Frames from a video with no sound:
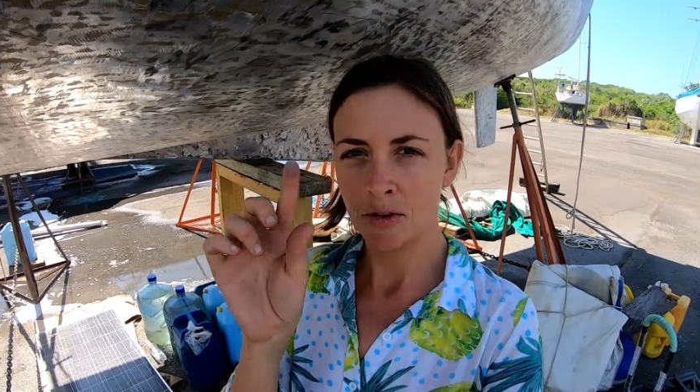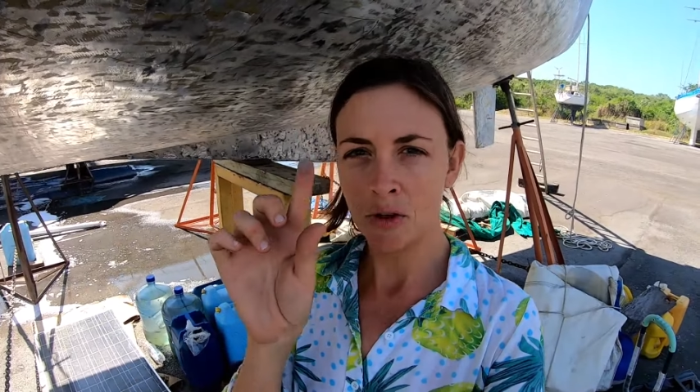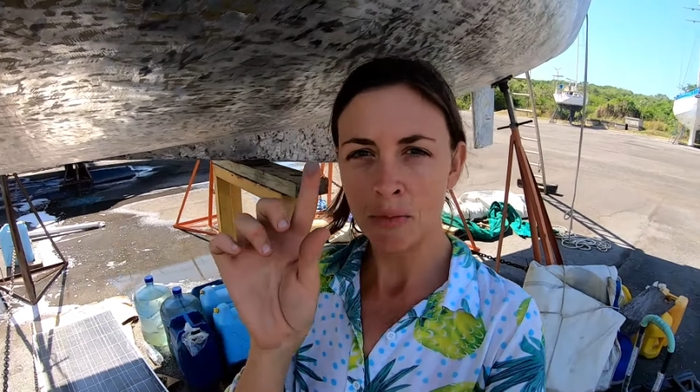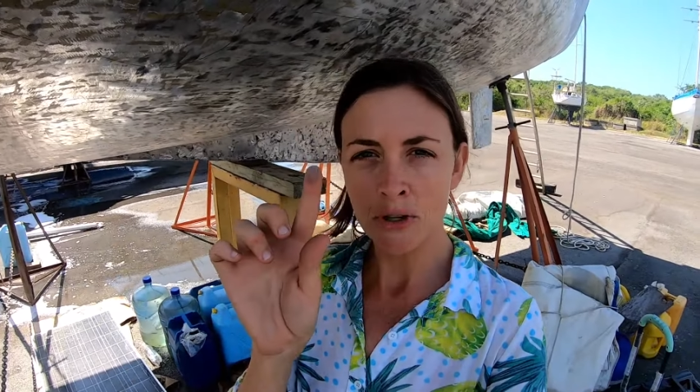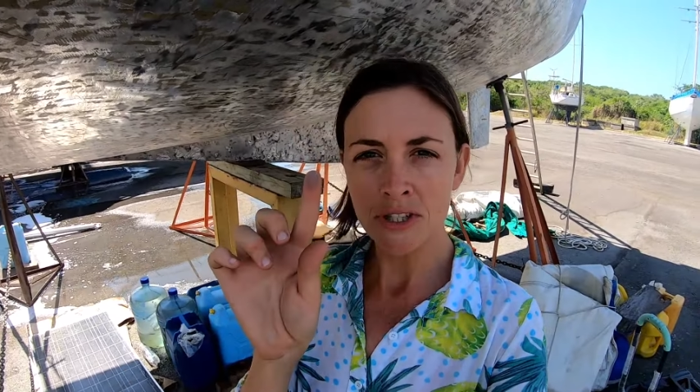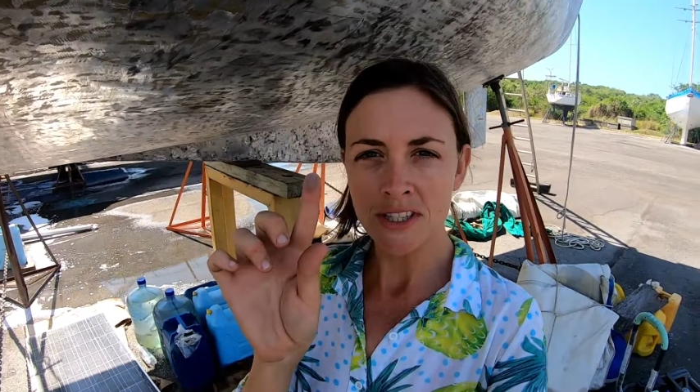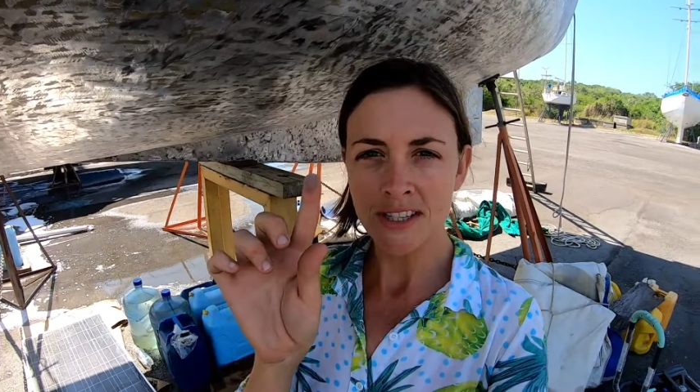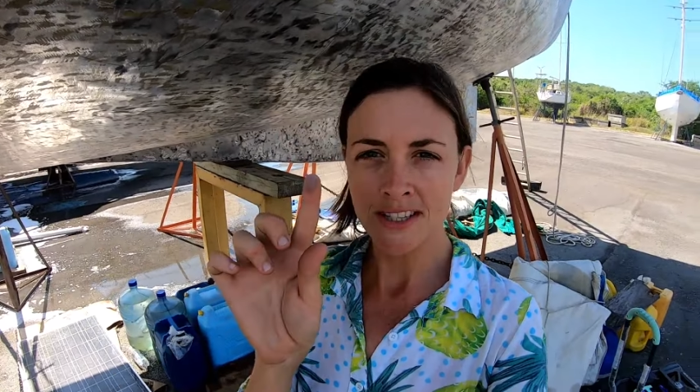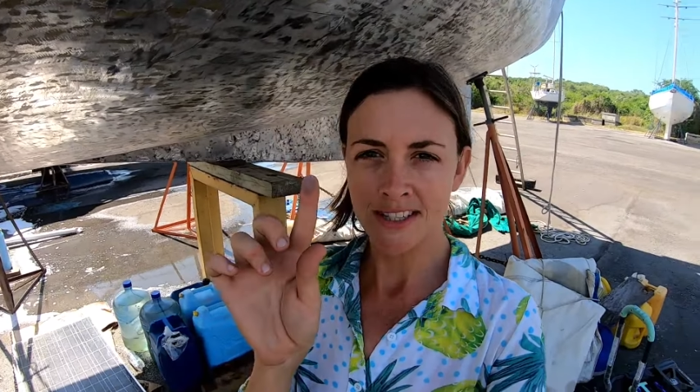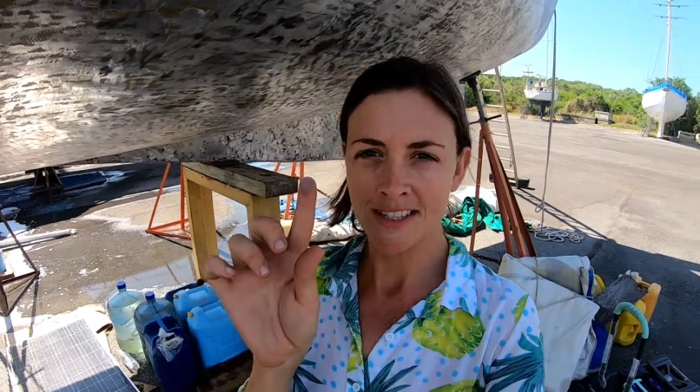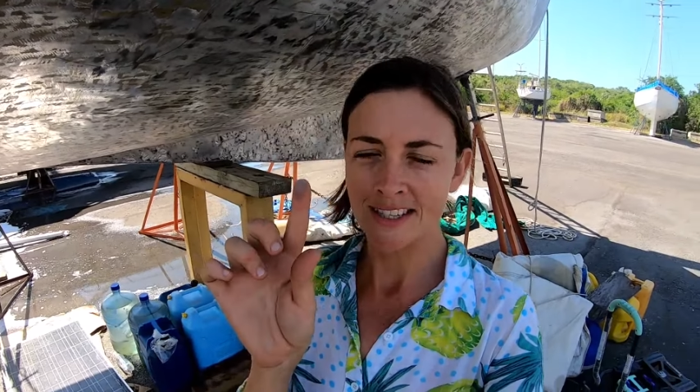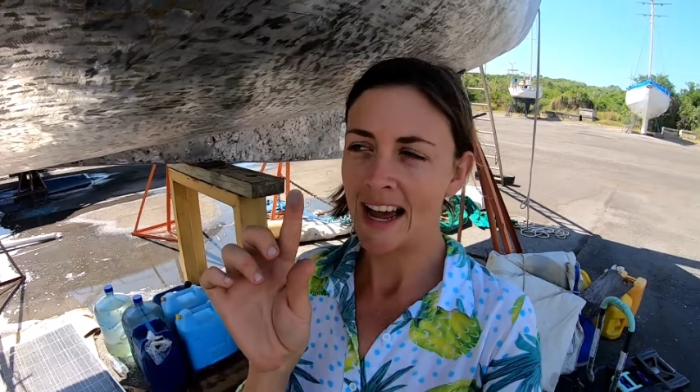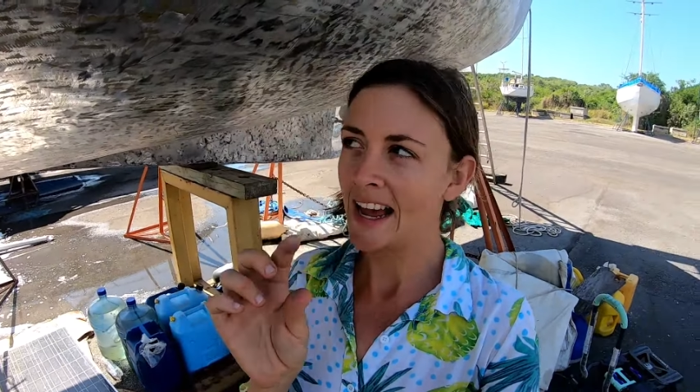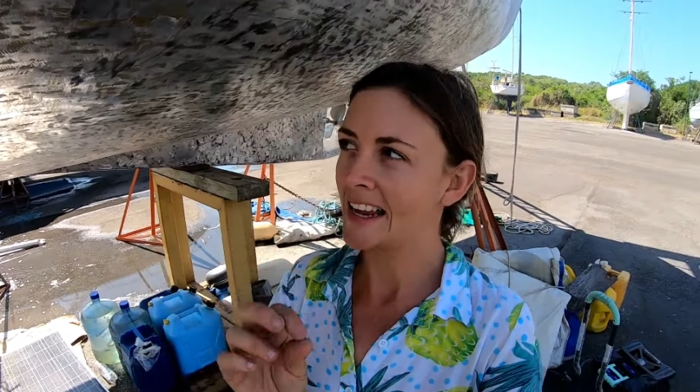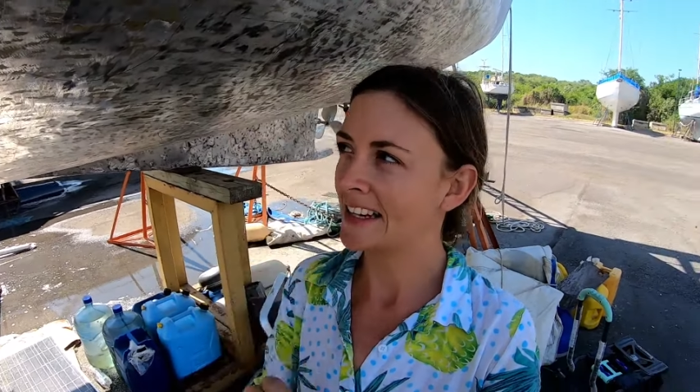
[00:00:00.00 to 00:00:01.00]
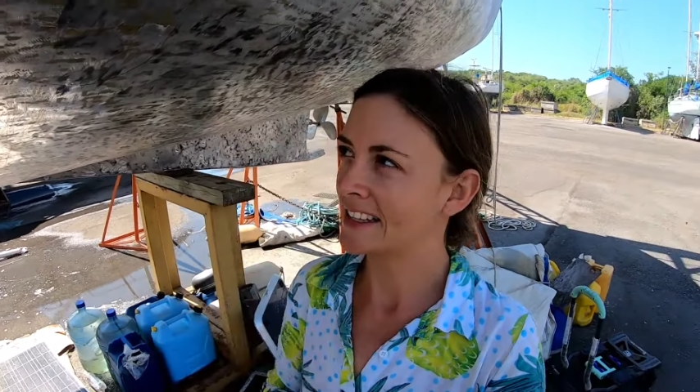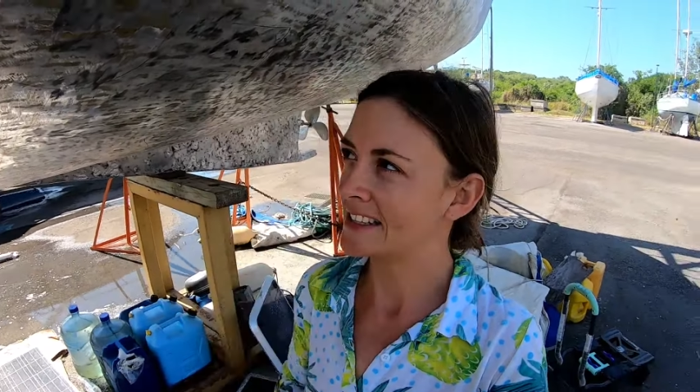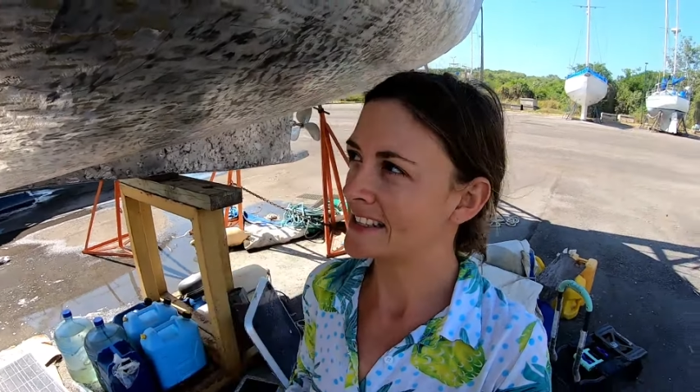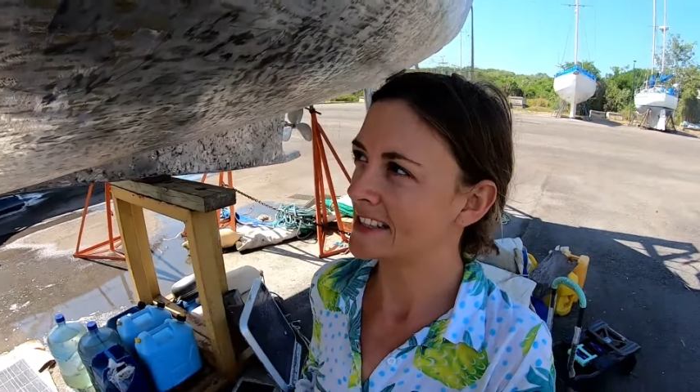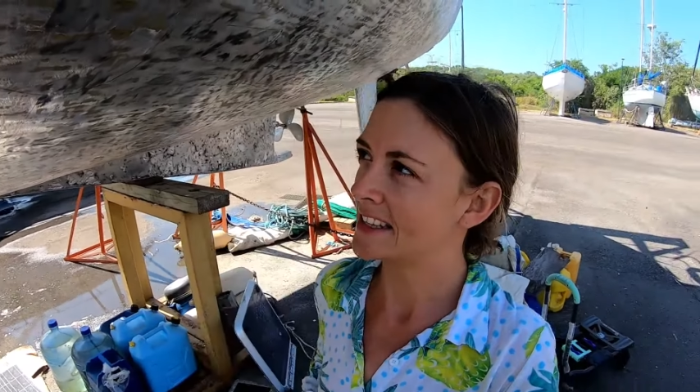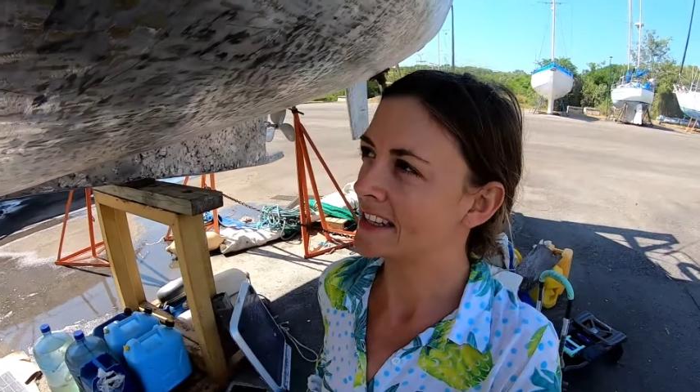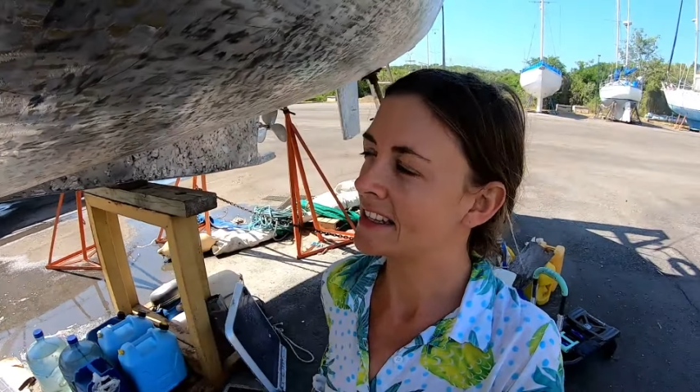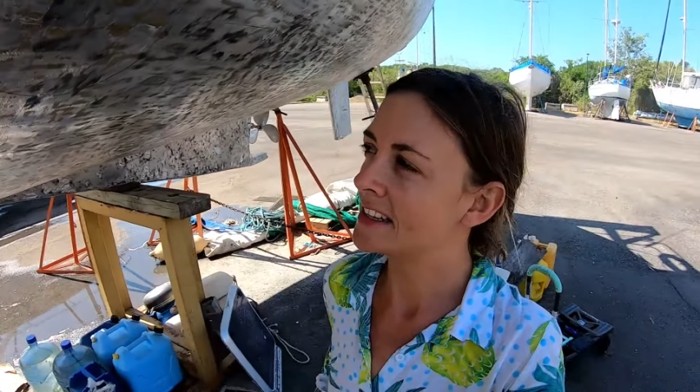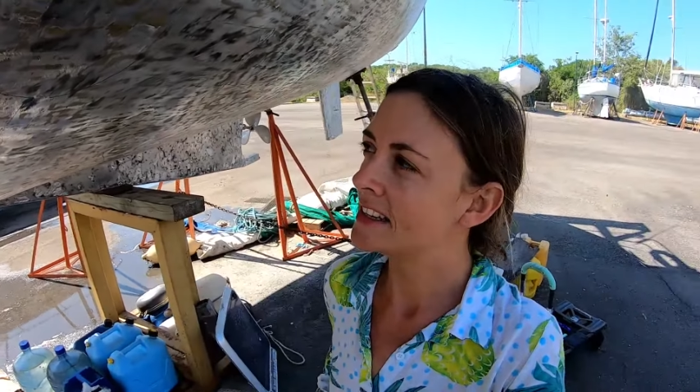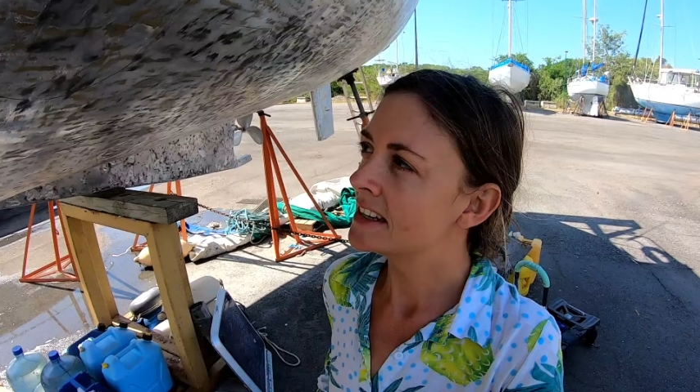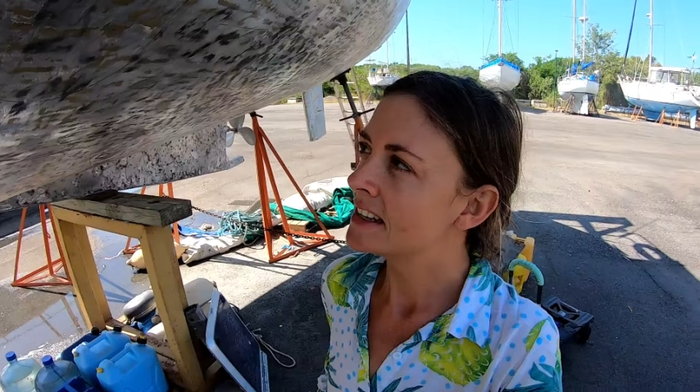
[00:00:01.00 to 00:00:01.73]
almost instantaneously.